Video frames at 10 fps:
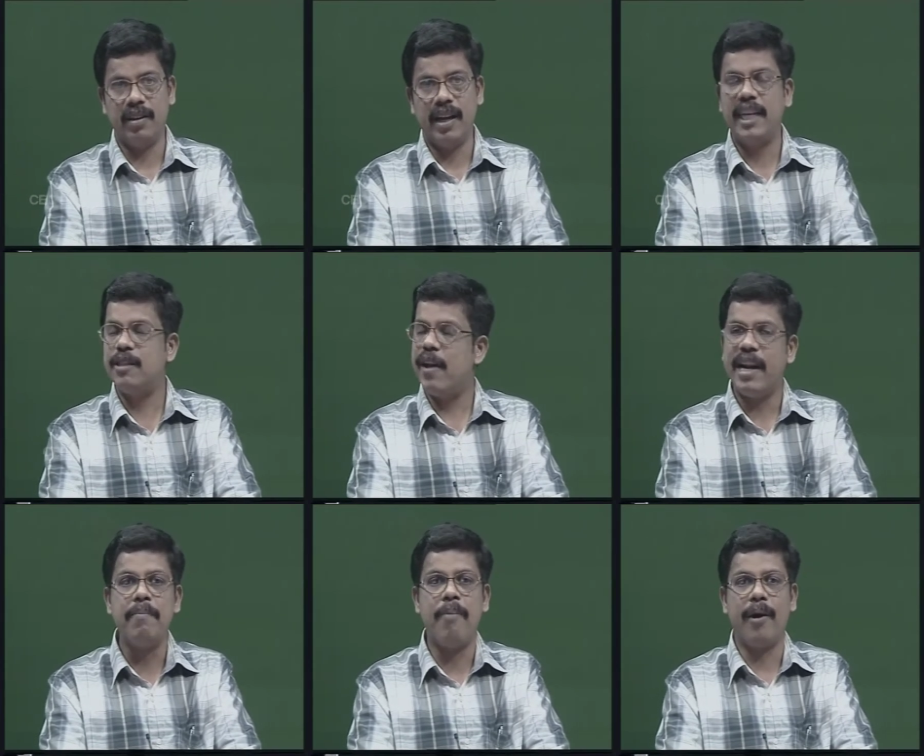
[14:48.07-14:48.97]
It's very
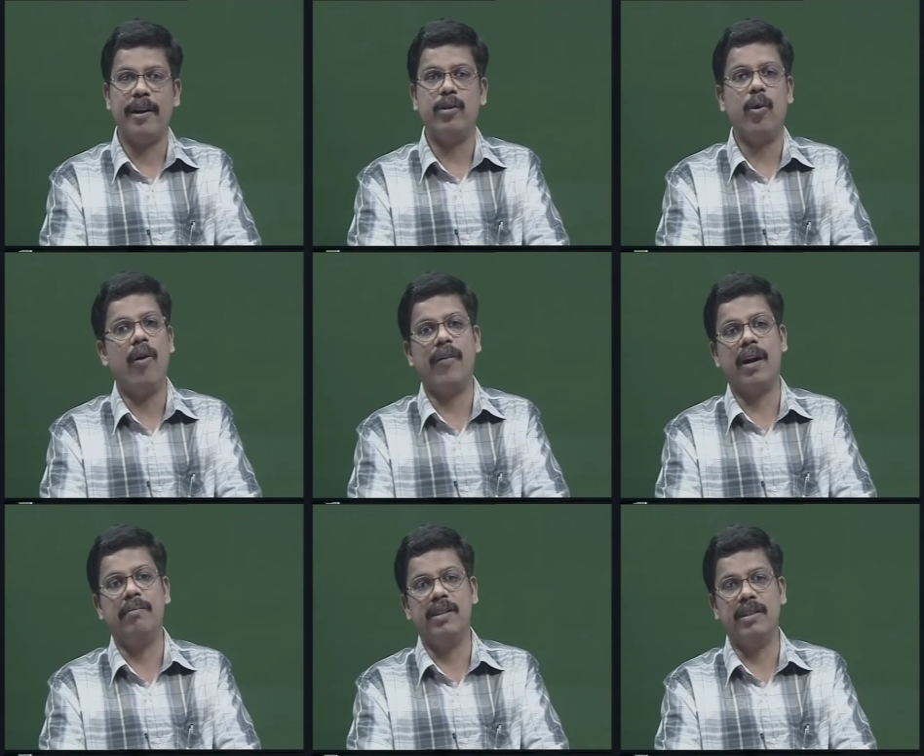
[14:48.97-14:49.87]
important to
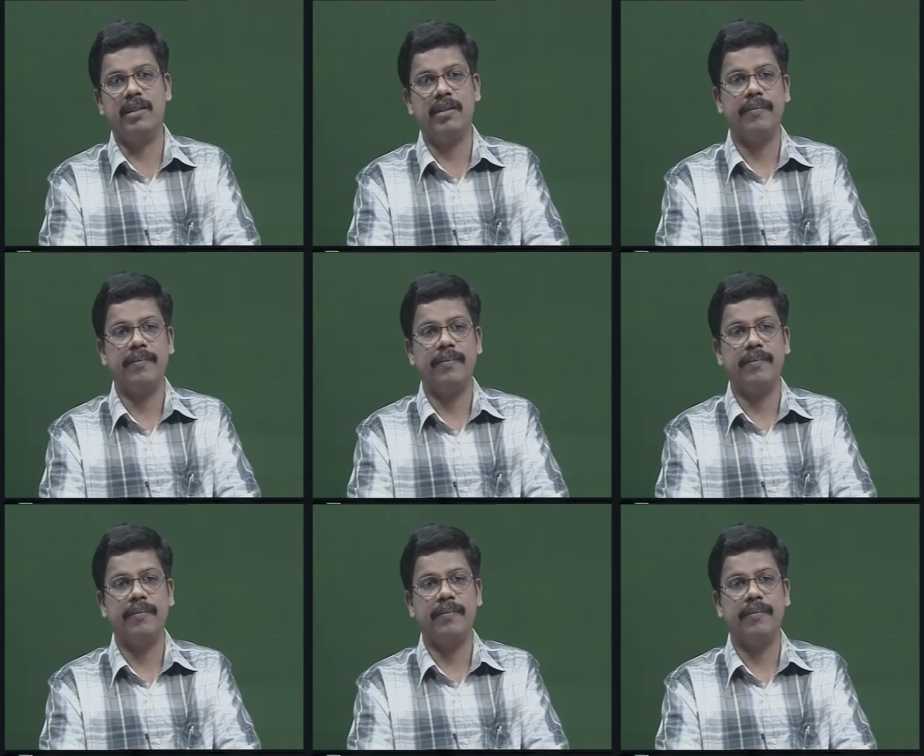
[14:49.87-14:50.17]
overcome this.